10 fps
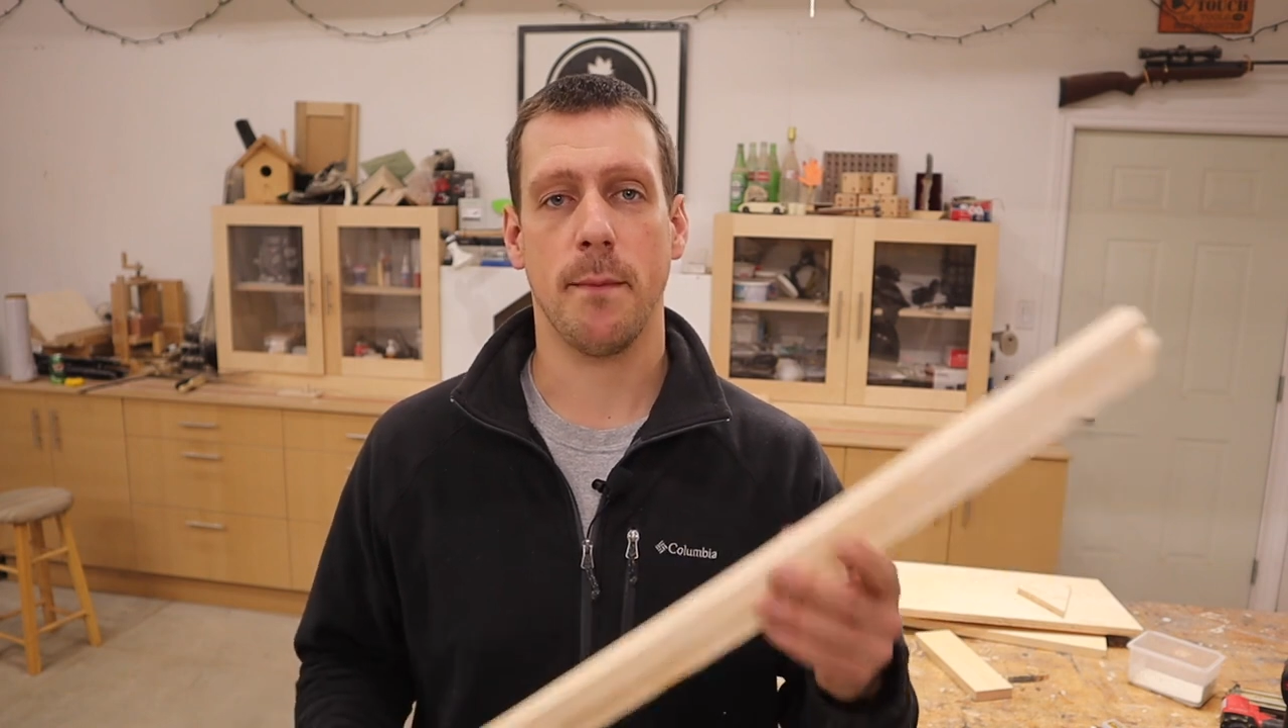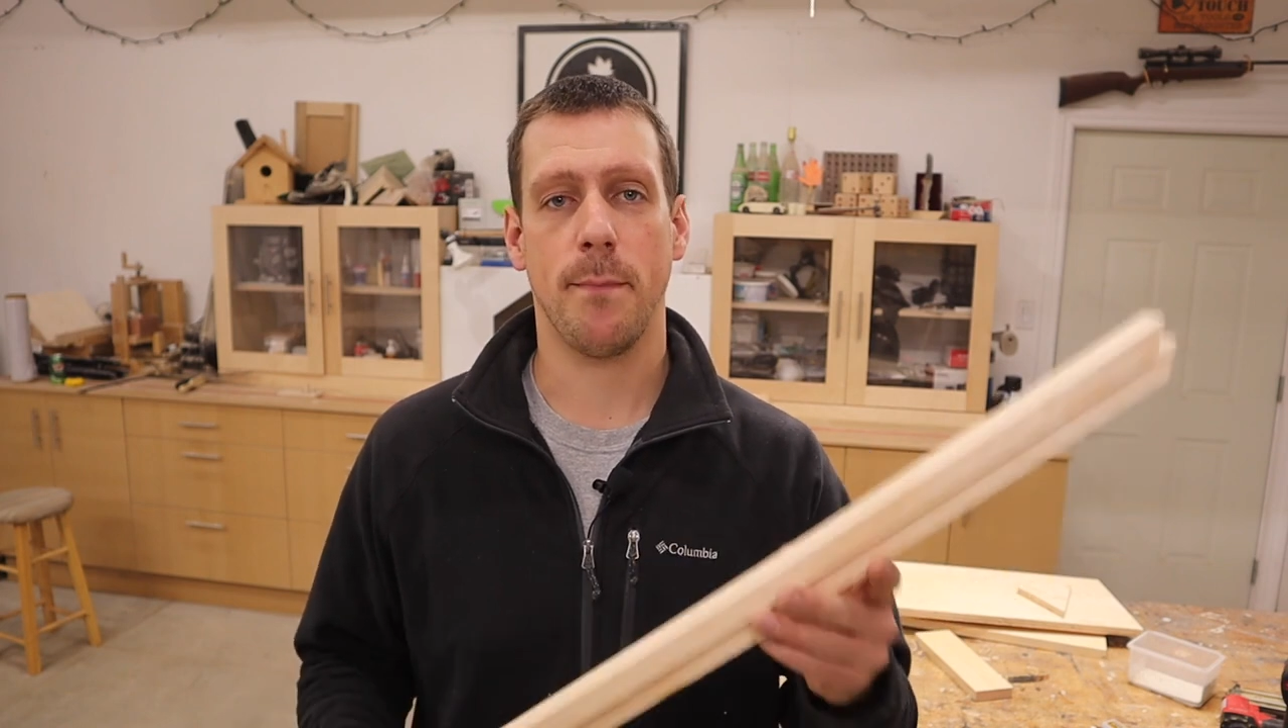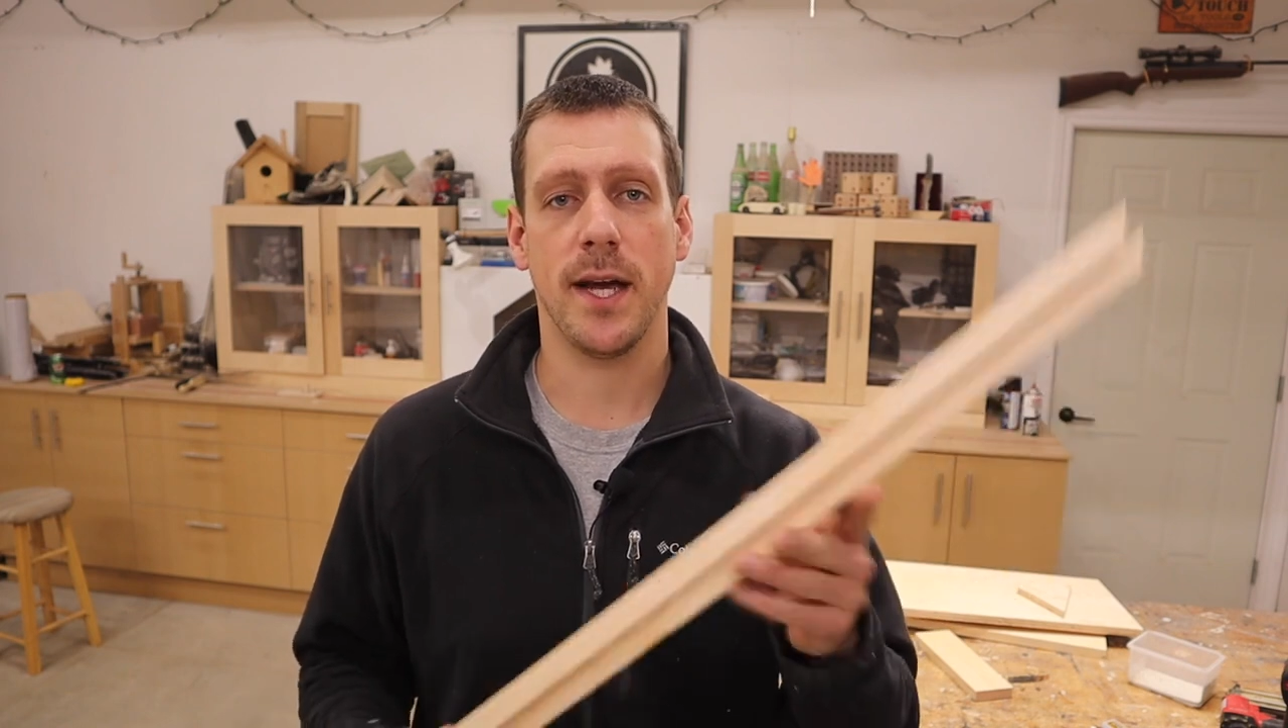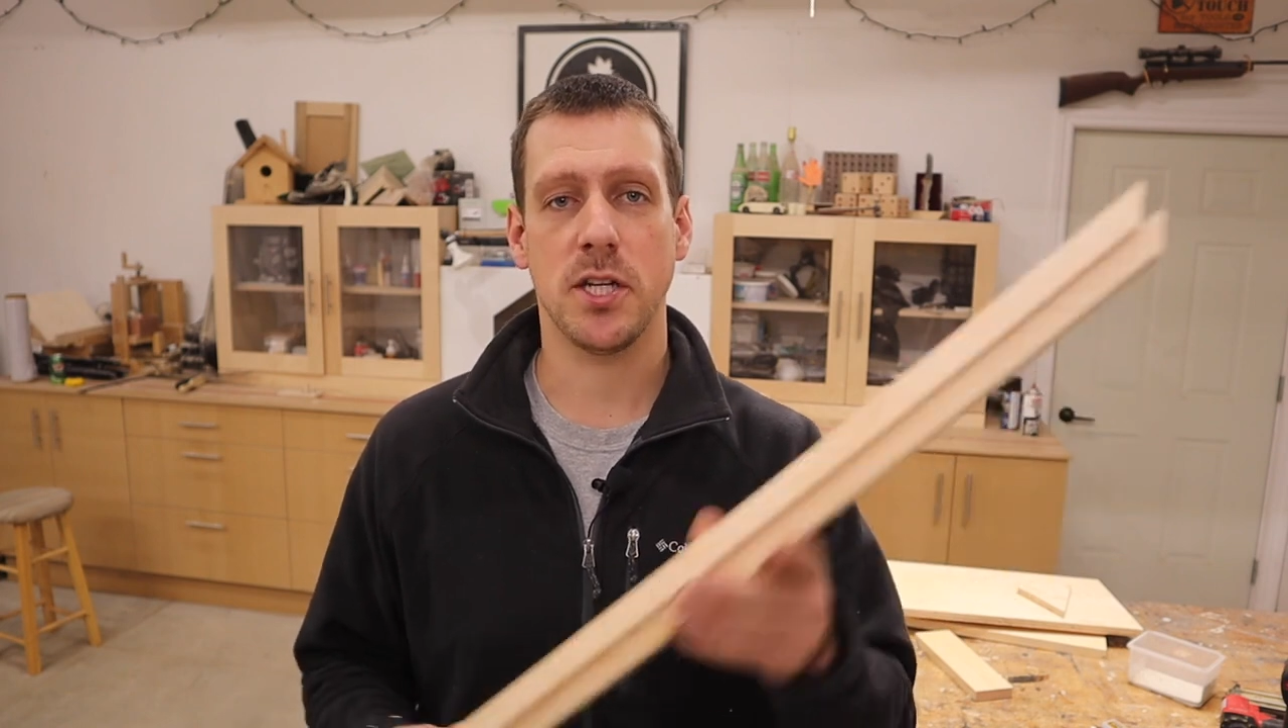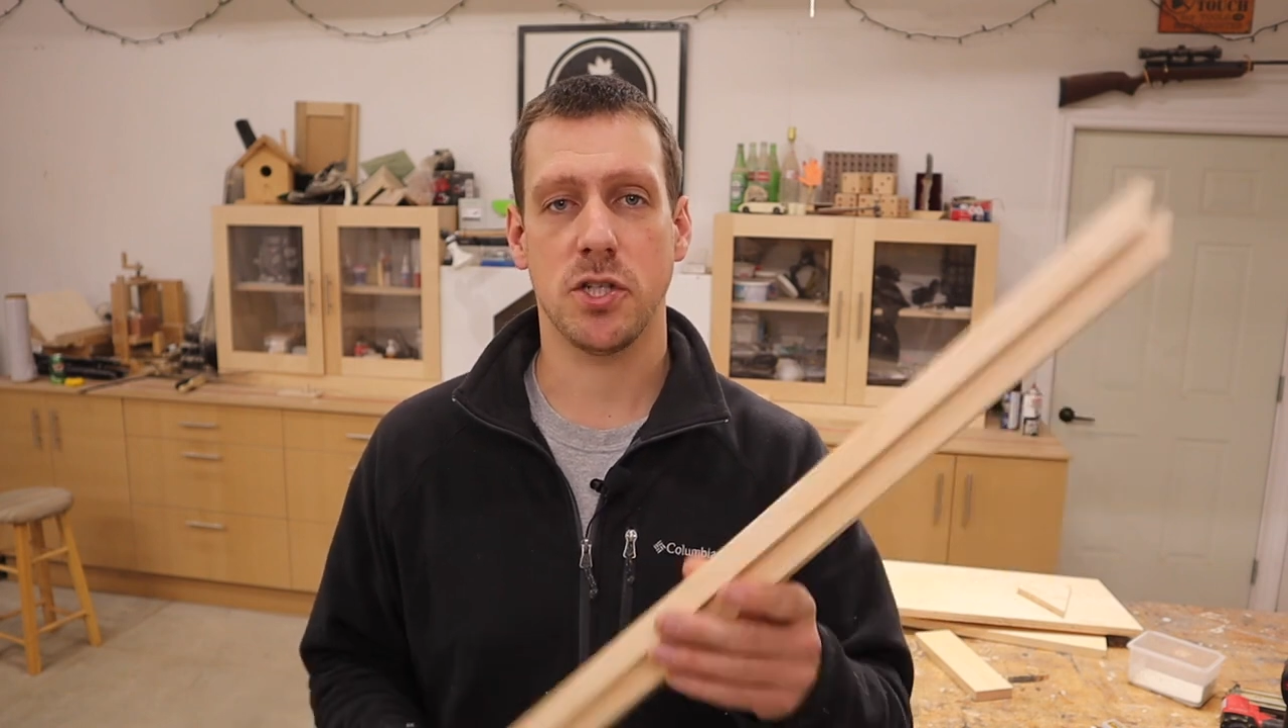a
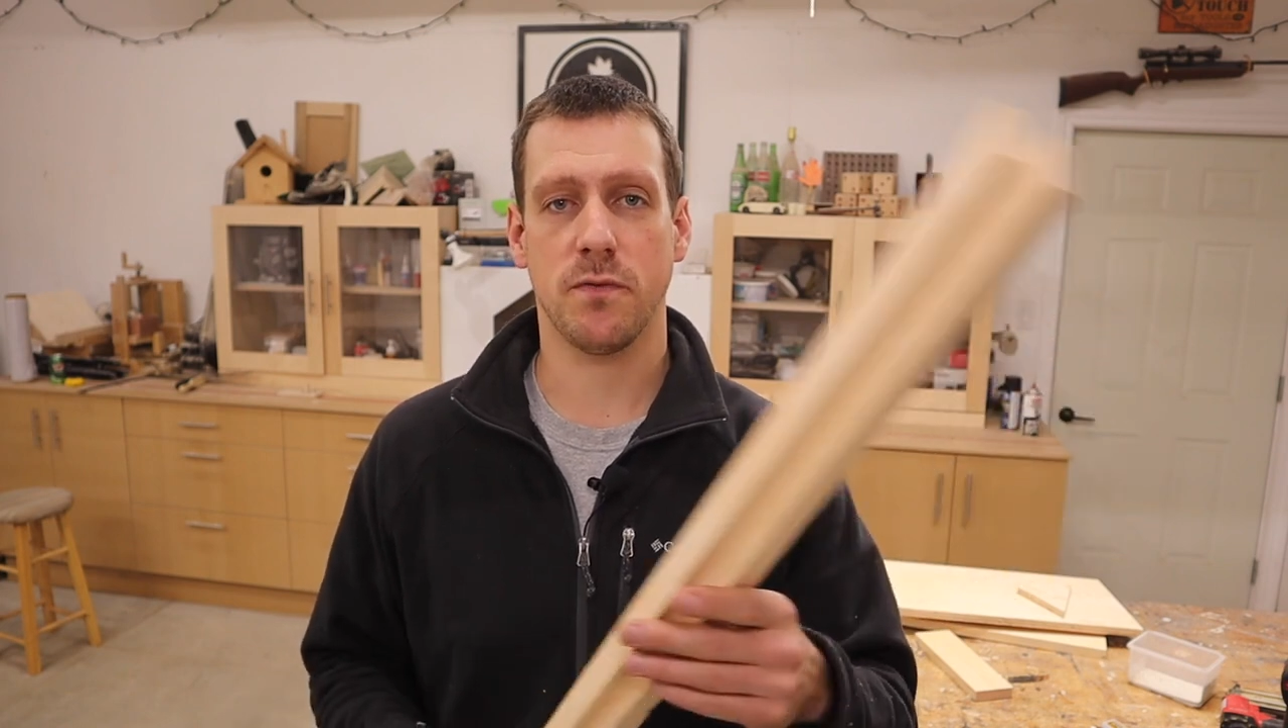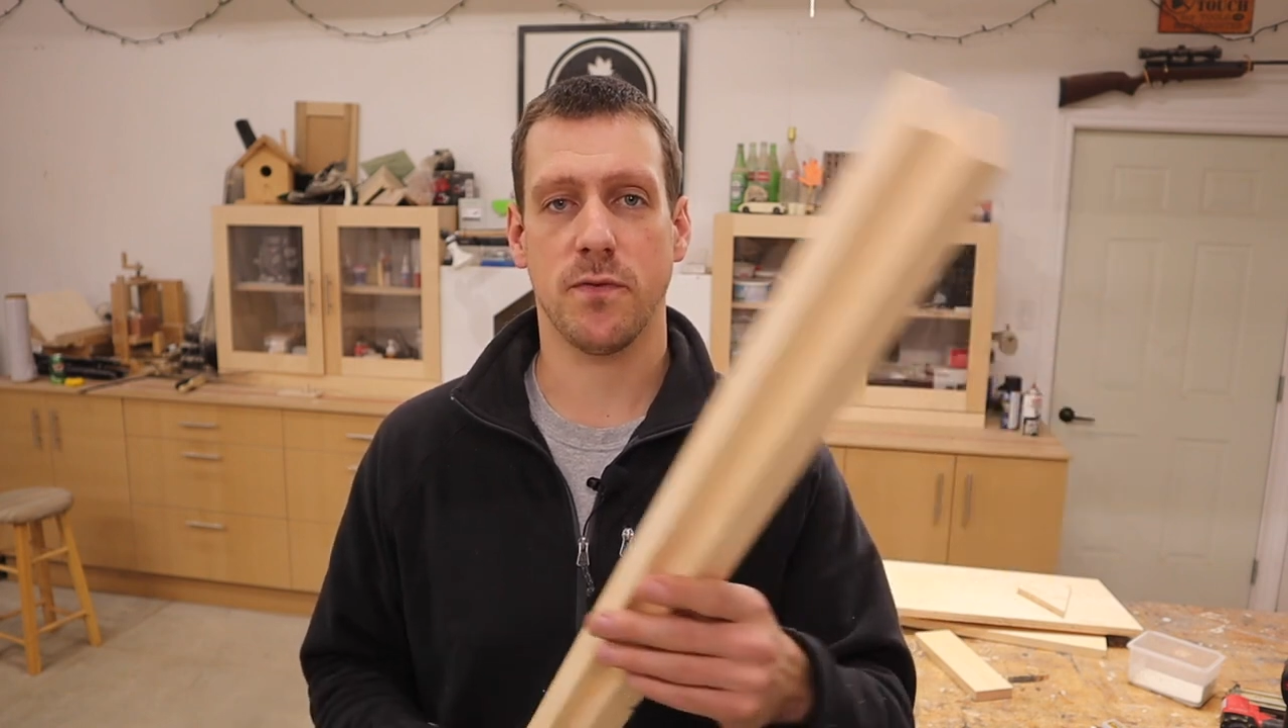picture